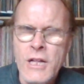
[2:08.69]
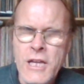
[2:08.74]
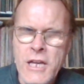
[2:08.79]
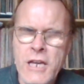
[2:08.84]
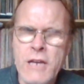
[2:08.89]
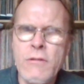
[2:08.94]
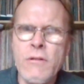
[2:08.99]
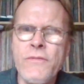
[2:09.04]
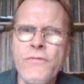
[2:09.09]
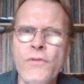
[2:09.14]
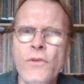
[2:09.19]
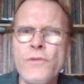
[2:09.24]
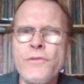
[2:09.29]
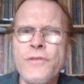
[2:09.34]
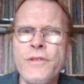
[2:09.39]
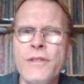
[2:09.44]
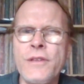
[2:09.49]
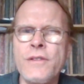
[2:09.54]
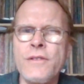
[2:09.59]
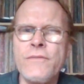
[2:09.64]
he referred
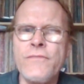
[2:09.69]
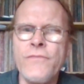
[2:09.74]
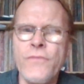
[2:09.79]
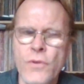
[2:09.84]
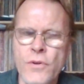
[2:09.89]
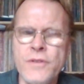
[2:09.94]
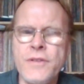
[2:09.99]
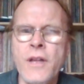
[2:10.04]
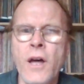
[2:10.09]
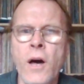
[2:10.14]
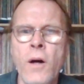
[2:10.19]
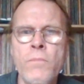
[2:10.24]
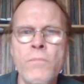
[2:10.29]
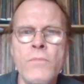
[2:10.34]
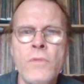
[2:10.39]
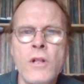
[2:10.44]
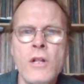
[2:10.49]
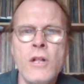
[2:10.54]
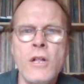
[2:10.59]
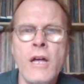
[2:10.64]
to this first
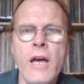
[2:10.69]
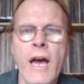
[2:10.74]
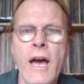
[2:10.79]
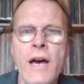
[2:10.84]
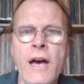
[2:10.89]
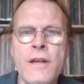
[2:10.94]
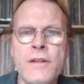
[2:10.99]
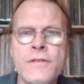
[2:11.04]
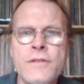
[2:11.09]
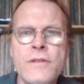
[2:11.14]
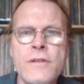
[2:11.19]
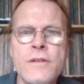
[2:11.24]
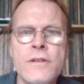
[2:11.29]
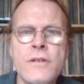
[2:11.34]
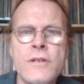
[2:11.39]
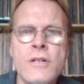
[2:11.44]
album as